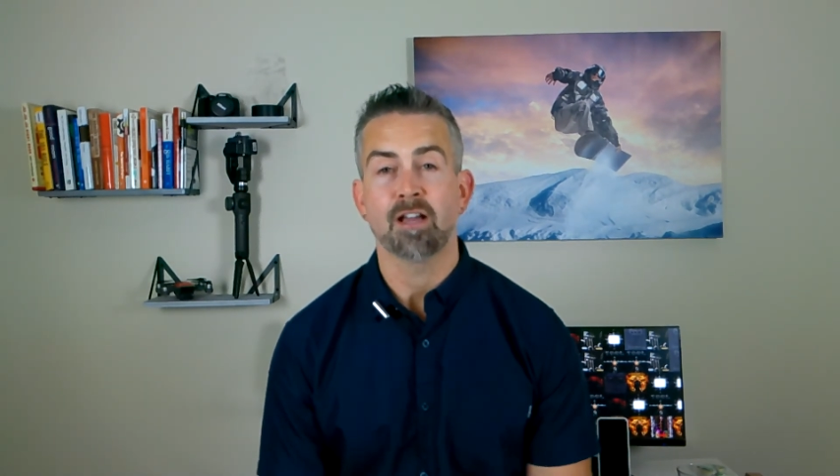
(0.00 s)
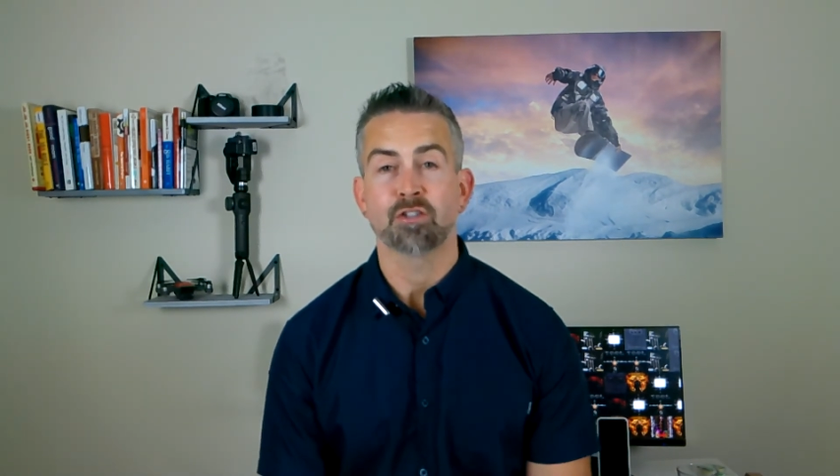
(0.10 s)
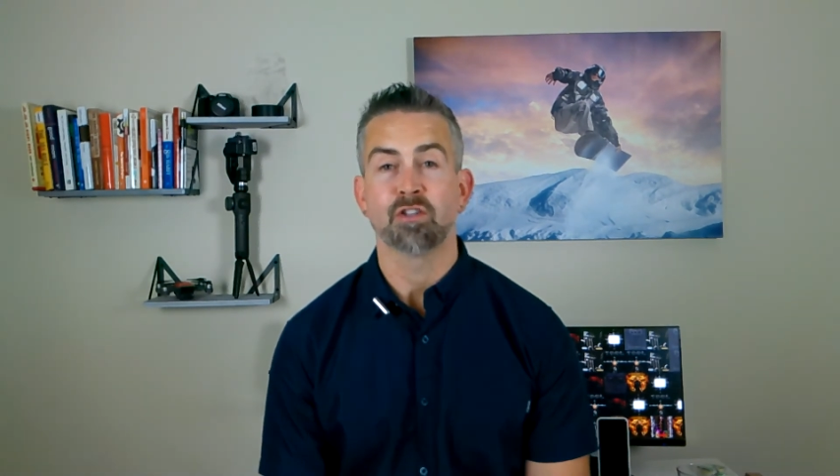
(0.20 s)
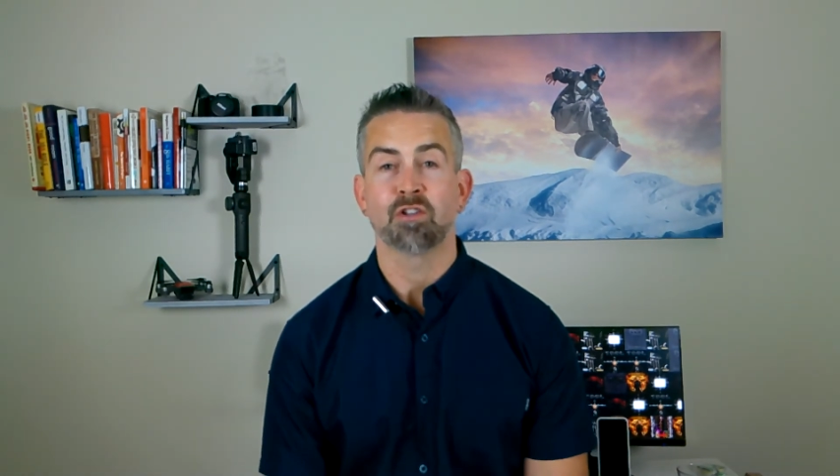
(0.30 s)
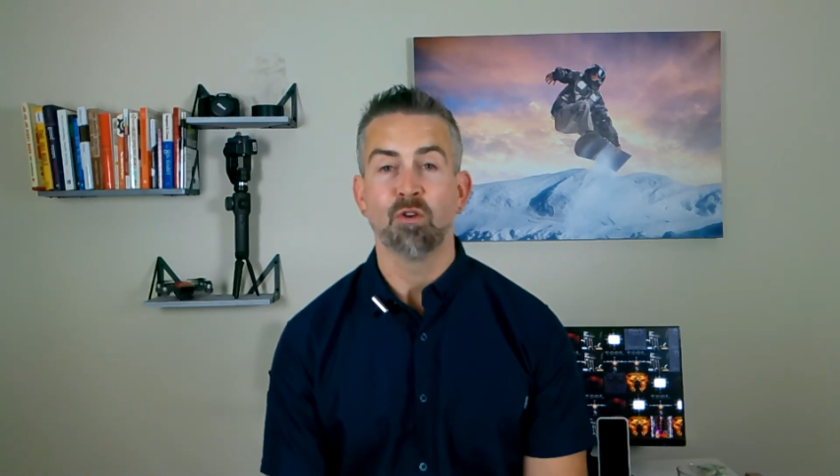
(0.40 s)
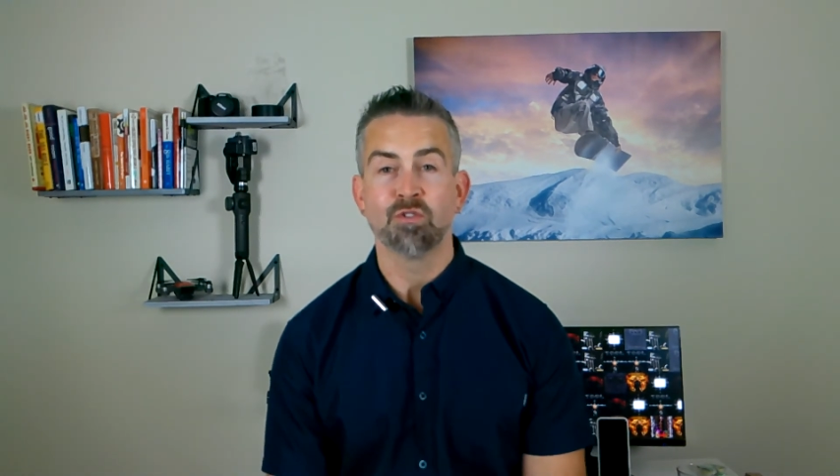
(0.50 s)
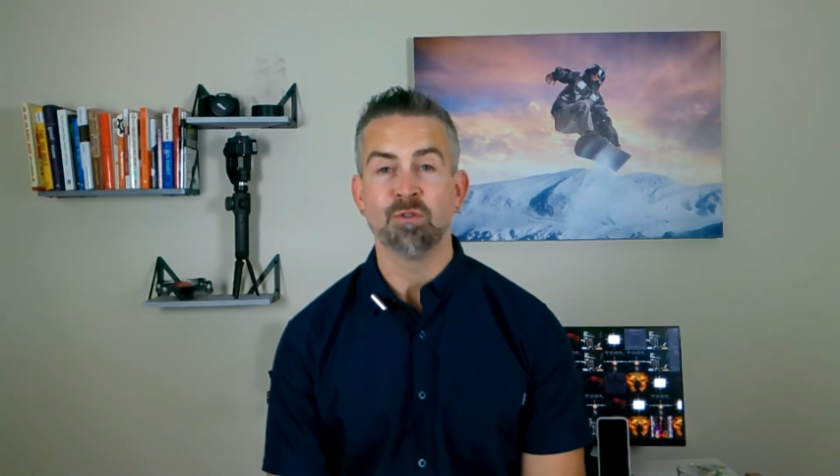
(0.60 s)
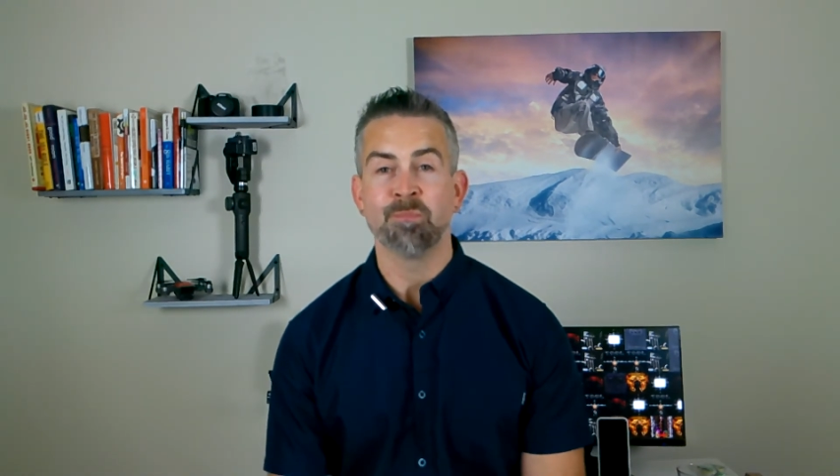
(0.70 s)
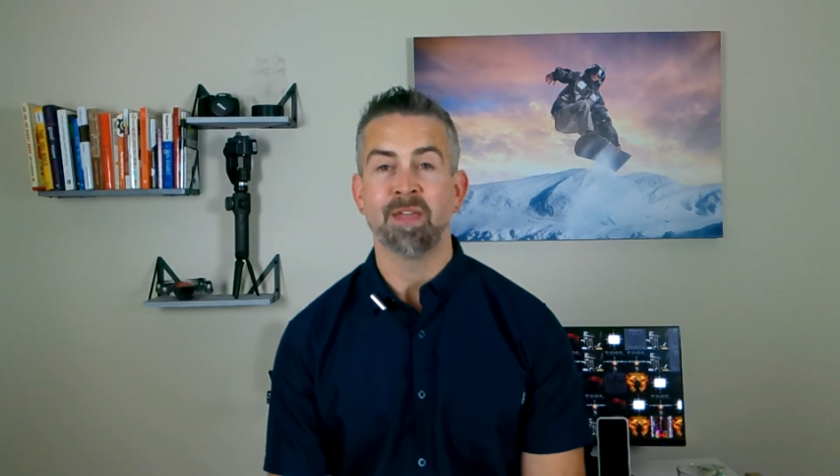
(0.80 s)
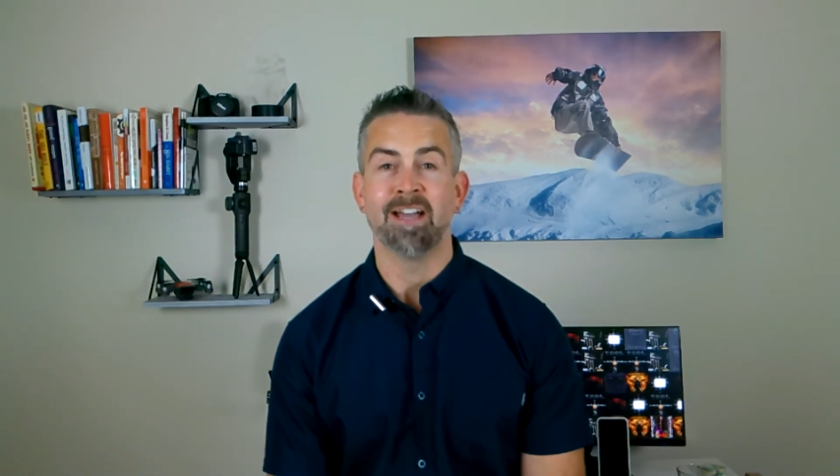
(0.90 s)
actually close
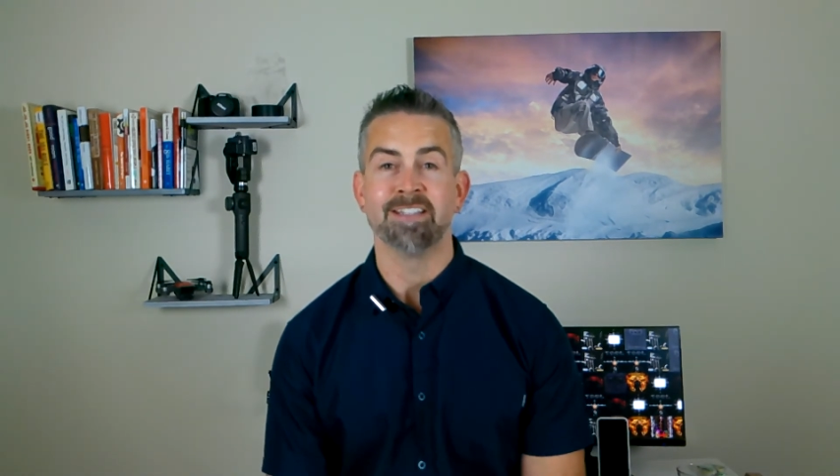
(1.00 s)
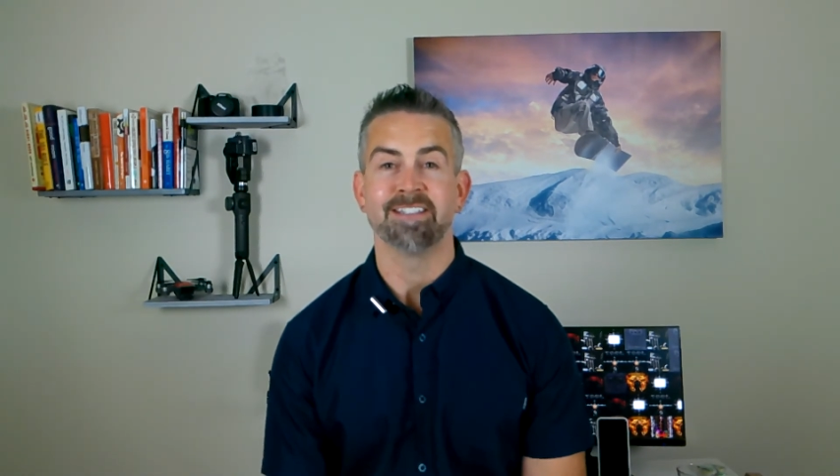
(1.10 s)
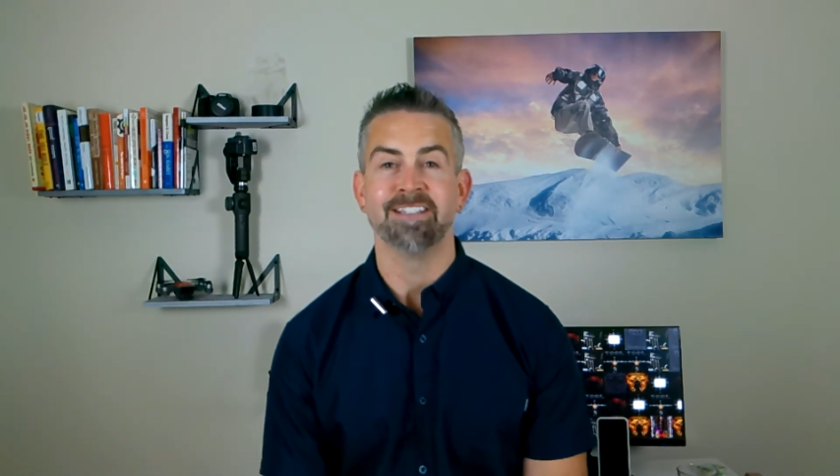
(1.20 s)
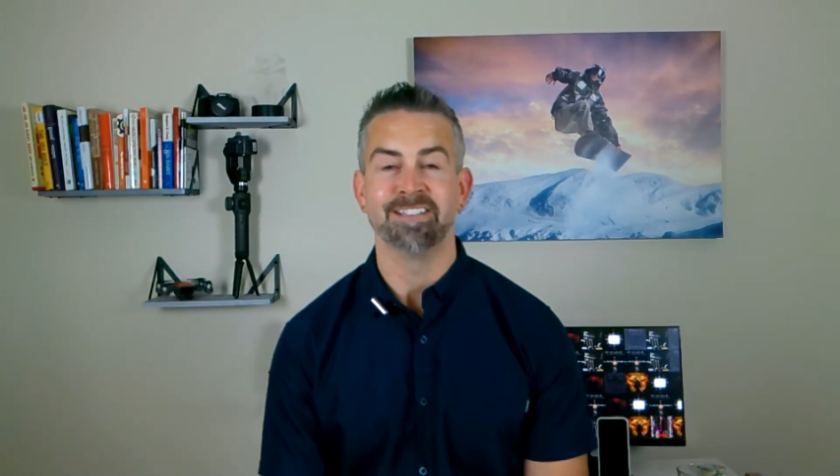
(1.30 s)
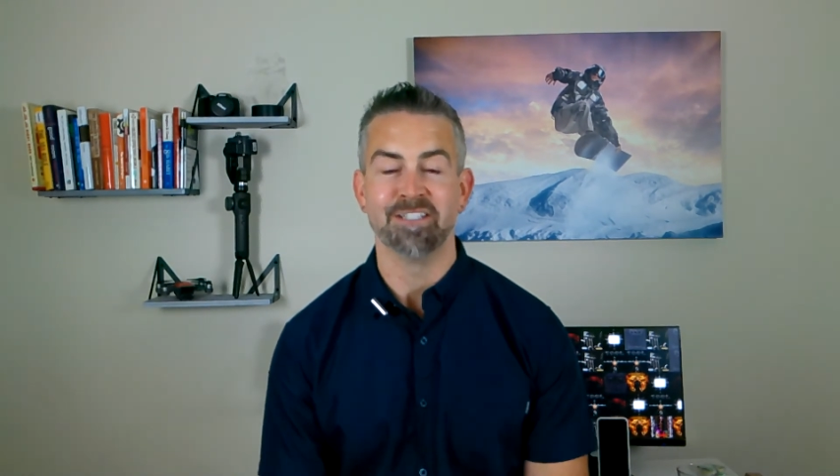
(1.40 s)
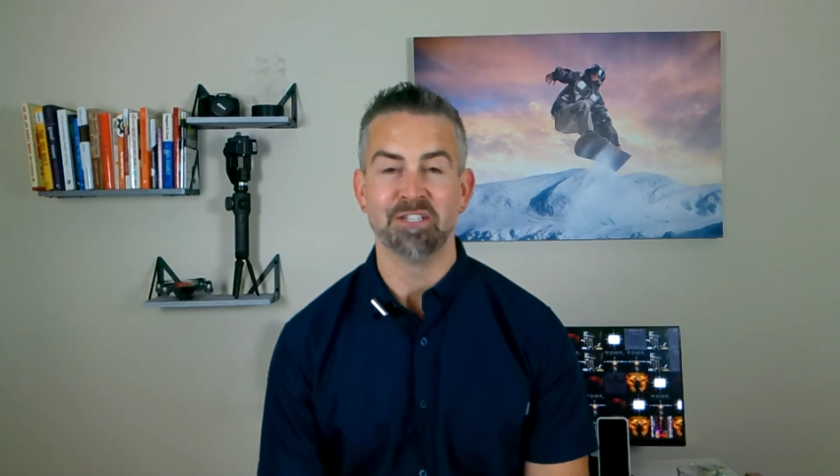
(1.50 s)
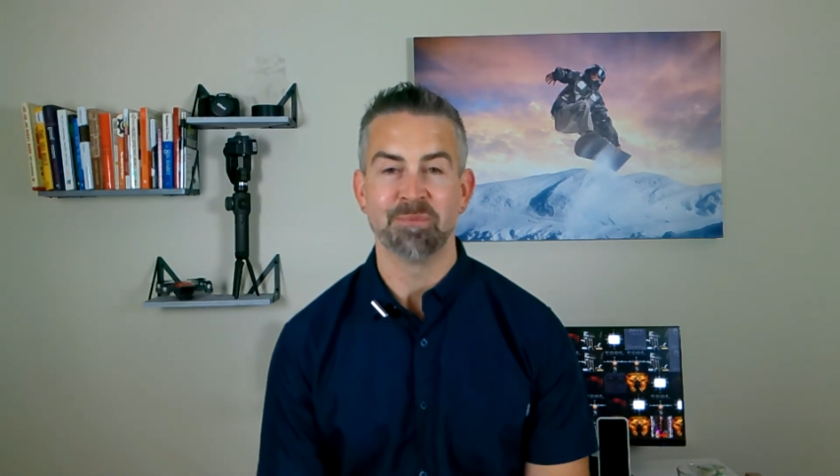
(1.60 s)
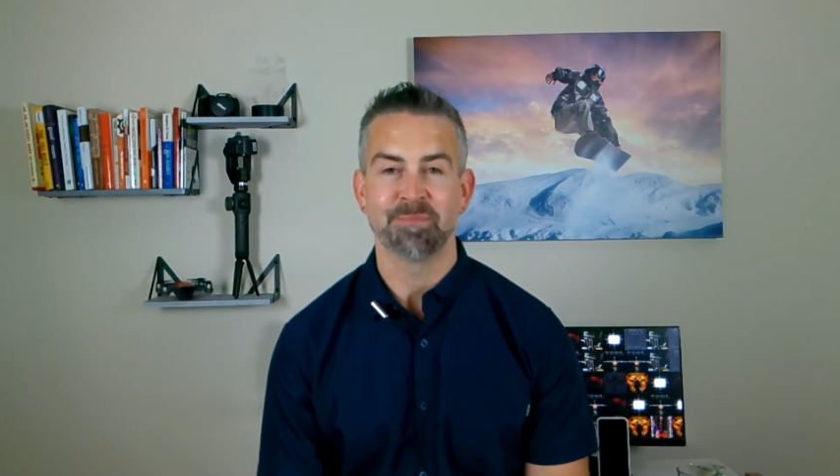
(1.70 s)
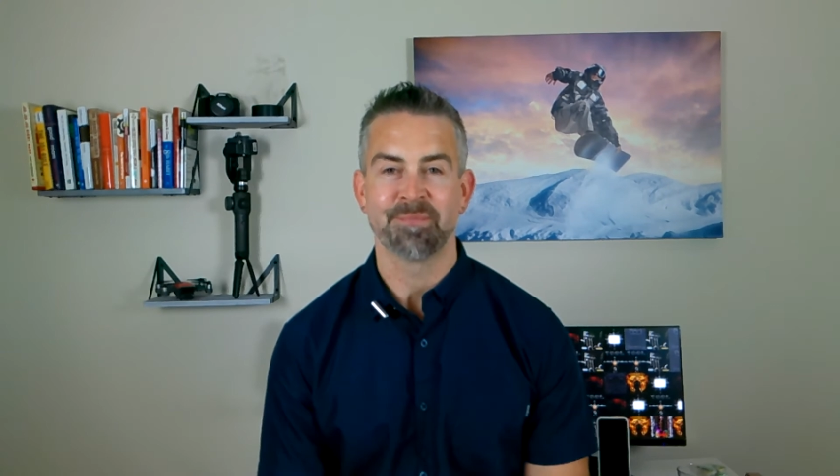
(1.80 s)
them as a lead.